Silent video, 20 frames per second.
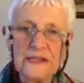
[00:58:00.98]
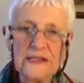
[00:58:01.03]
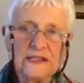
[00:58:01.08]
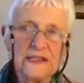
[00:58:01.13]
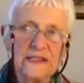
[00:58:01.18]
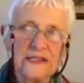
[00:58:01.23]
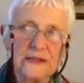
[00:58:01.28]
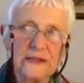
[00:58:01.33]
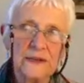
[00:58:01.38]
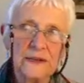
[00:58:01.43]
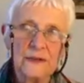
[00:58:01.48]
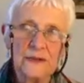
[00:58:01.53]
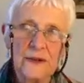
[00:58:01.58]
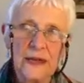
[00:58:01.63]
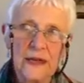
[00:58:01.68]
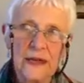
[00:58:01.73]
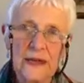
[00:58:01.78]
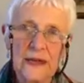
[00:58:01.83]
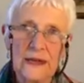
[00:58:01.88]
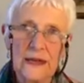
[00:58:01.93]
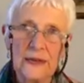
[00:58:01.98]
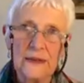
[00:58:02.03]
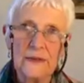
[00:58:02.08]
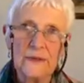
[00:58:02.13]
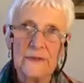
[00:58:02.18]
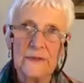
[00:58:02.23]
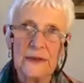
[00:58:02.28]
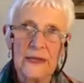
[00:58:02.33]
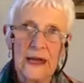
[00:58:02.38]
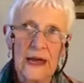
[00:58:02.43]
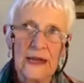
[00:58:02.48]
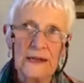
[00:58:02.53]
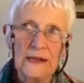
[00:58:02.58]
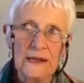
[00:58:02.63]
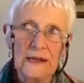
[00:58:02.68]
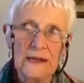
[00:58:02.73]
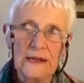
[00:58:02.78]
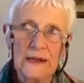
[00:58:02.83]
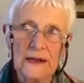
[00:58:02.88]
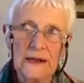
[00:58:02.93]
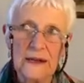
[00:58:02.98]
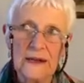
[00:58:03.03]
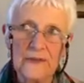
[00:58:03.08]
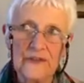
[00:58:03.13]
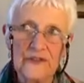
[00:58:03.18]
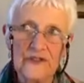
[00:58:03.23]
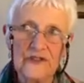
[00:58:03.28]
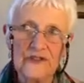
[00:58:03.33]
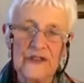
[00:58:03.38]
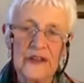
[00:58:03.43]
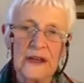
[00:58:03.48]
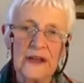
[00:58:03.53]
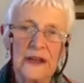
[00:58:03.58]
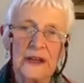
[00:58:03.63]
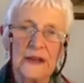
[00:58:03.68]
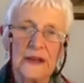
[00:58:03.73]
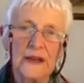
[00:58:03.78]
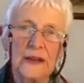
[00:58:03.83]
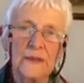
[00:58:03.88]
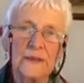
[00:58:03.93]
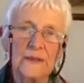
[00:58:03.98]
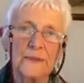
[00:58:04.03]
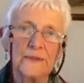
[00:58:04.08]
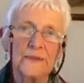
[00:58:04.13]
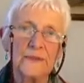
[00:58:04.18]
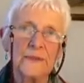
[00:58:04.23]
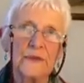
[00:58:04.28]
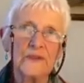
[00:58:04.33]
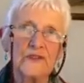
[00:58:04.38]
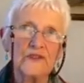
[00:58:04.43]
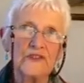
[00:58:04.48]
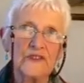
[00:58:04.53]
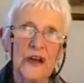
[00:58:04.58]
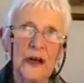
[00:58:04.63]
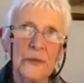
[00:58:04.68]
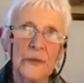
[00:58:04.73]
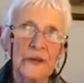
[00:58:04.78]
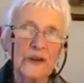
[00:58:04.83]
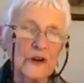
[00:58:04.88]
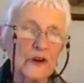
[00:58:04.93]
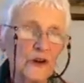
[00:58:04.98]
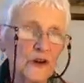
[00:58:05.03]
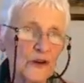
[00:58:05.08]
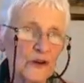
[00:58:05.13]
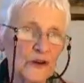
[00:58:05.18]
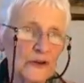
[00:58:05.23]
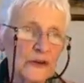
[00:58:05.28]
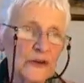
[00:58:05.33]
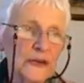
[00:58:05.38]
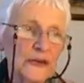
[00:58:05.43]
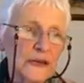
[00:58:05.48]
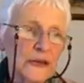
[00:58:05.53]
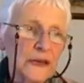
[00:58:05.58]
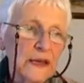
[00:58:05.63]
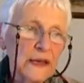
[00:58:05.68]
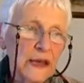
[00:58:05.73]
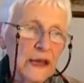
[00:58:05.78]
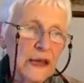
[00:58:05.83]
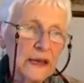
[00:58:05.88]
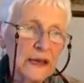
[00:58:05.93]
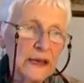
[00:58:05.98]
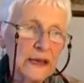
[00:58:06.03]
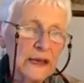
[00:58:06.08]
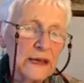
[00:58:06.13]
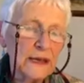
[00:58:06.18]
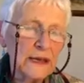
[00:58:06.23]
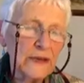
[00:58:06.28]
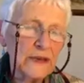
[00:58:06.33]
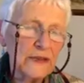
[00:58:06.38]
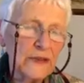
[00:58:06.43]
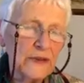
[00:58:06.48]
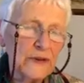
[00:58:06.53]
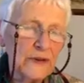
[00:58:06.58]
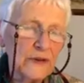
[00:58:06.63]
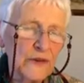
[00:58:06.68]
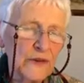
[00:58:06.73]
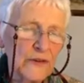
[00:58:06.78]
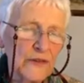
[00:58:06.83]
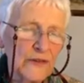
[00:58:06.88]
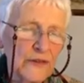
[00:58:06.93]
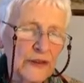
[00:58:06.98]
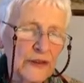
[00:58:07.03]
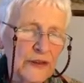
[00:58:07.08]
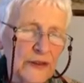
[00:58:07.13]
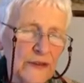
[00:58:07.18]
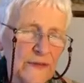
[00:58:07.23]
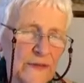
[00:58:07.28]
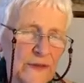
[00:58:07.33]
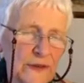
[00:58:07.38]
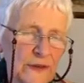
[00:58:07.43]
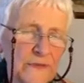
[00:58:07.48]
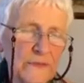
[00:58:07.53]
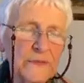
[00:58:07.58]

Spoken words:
to, we had an Irish shaman on Thursday evening.